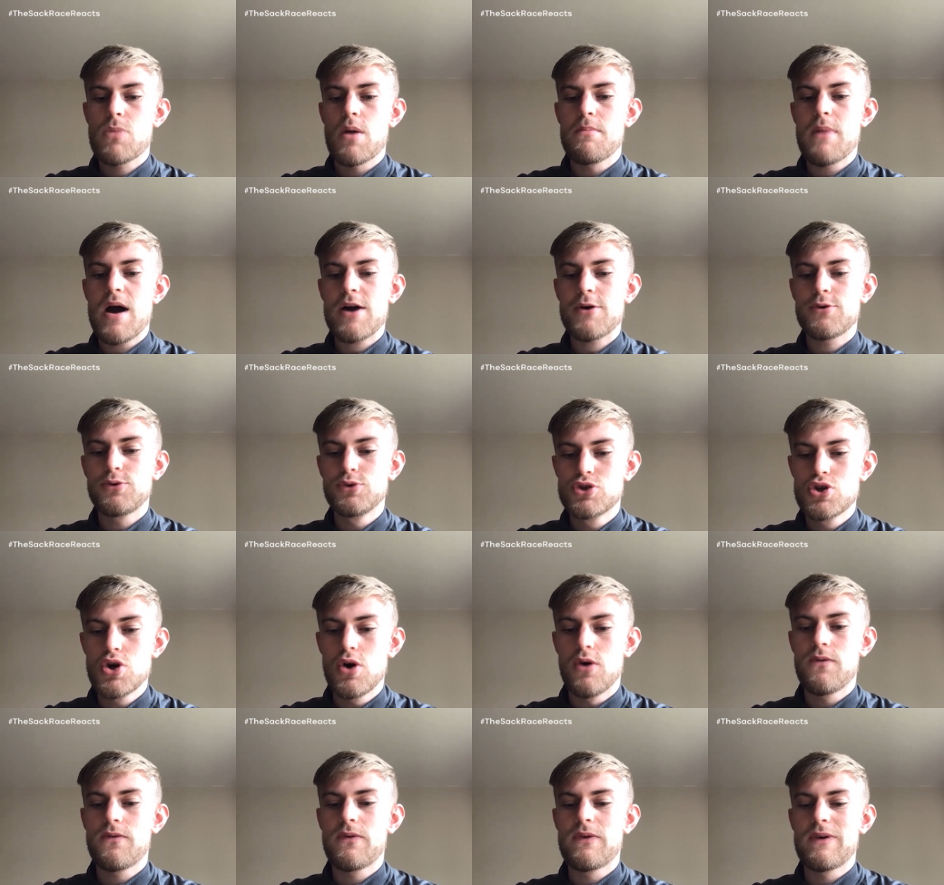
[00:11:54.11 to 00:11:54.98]
Michael
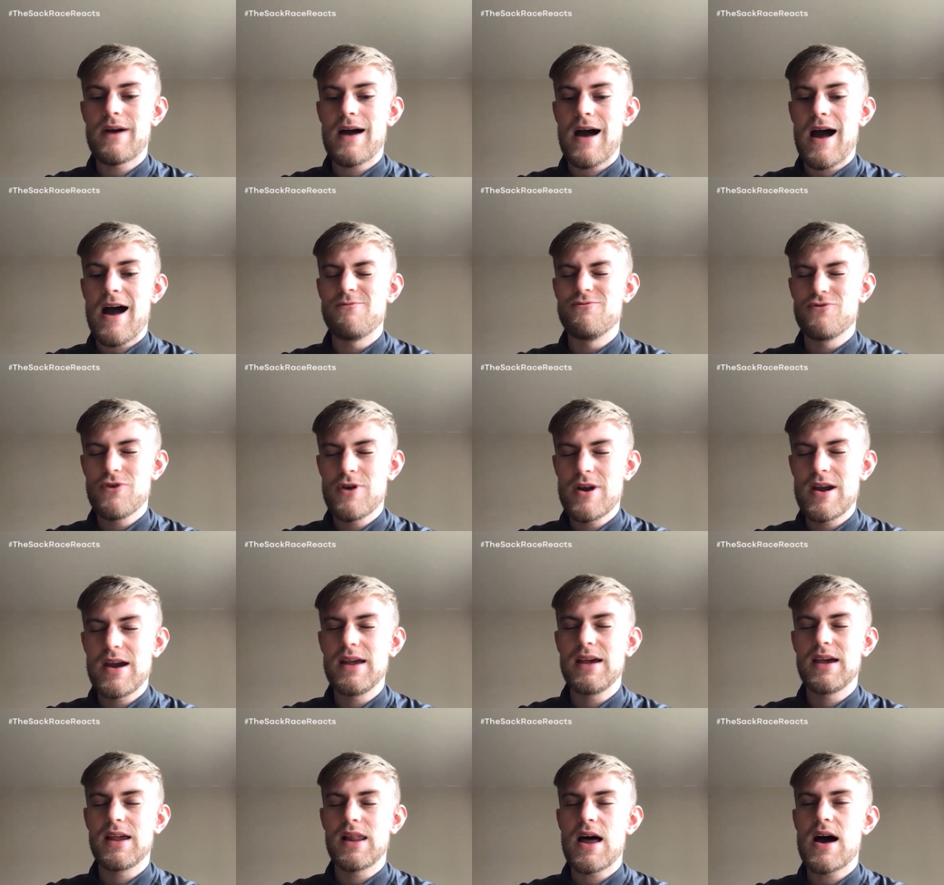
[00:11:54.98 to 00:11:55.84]
Duff, I
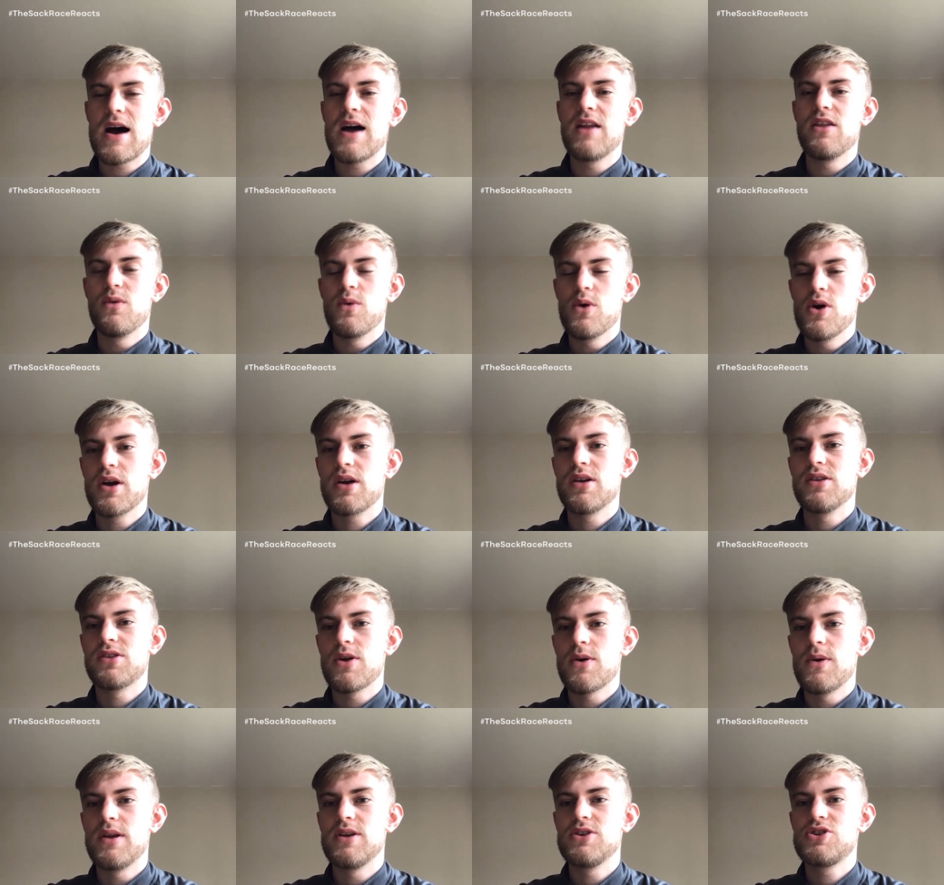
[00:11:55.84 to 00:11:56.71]
really like the work he's
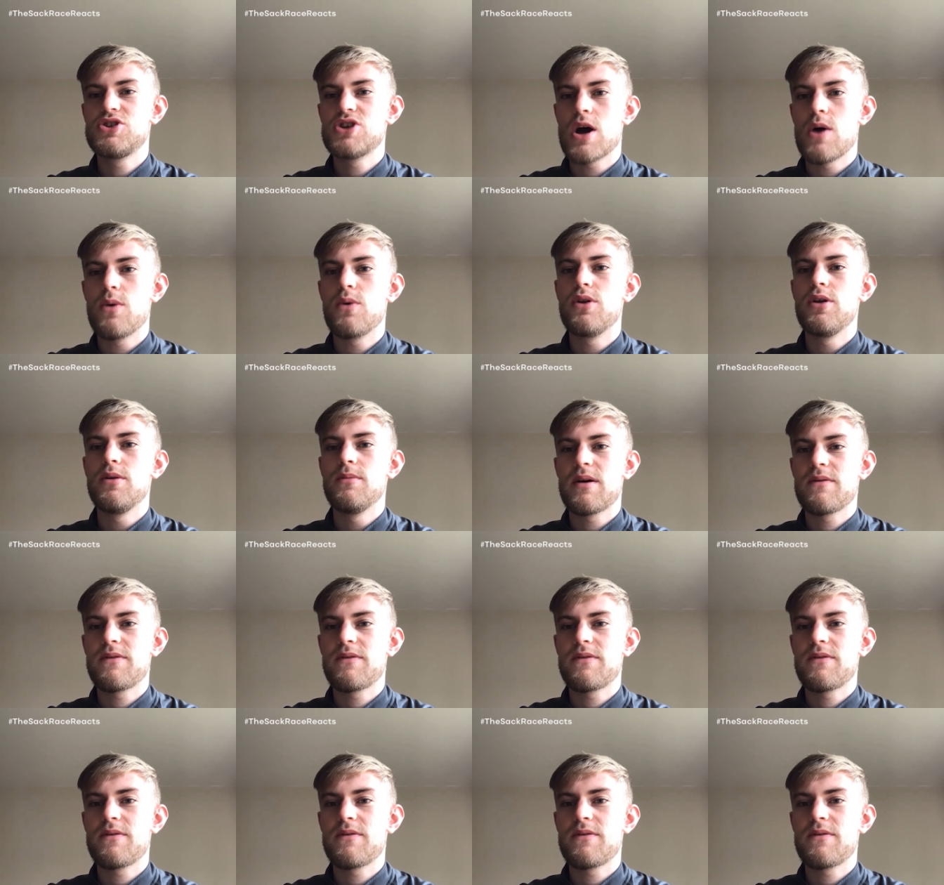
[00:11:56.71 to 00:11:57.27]
doing at Cheltenham.